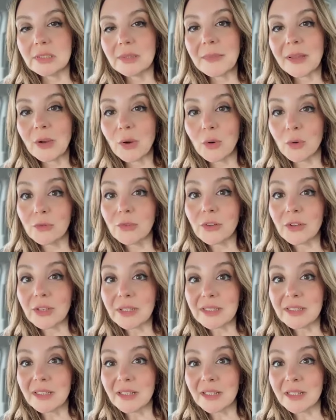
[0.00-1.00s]
I'm like
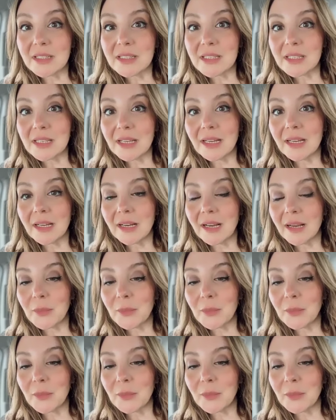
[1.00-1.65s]
over it, honestly.